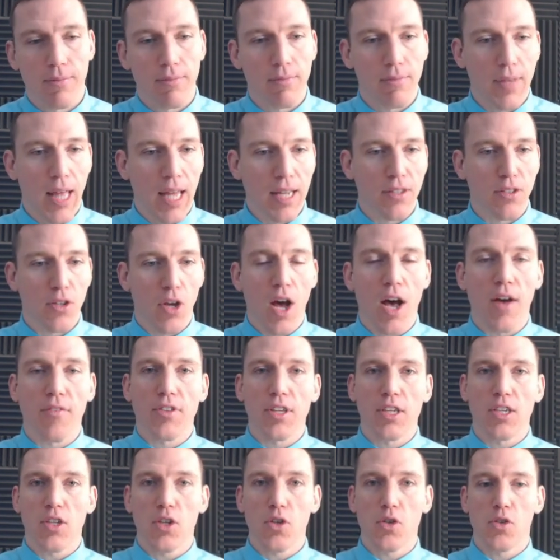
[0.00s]
That's
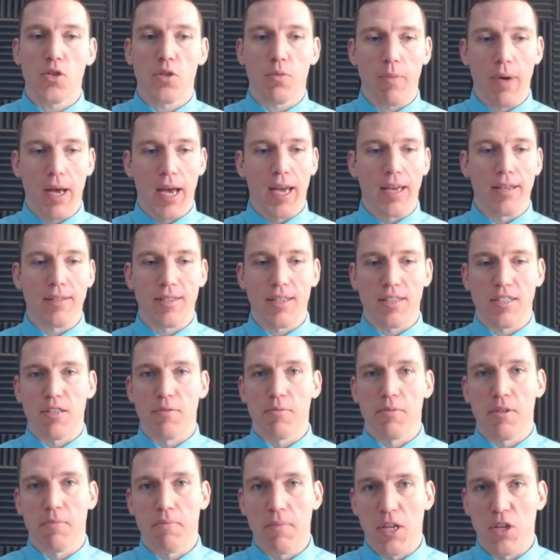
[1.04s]
often used by
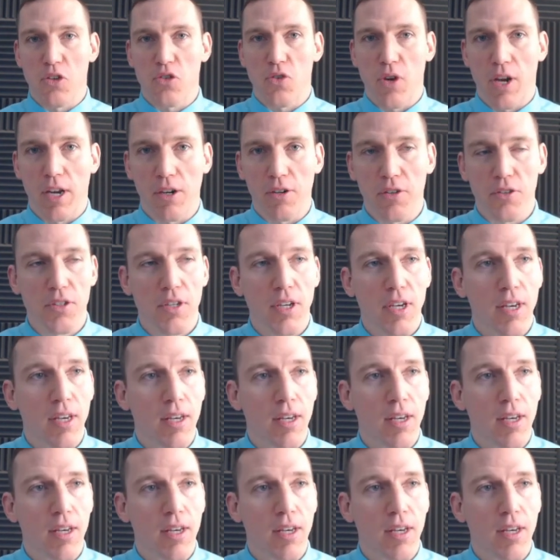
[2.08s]
systems administrators